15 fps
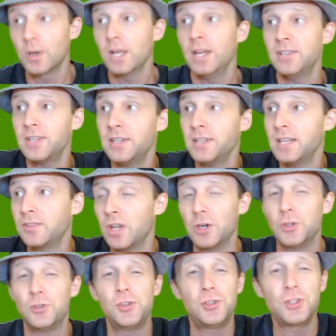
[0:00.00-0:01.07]
The reason that
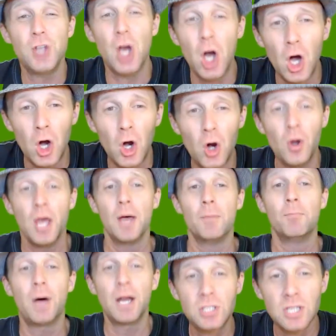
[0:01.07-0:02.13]
there's so
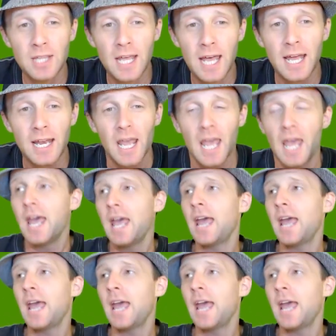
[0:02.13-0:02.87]
much of that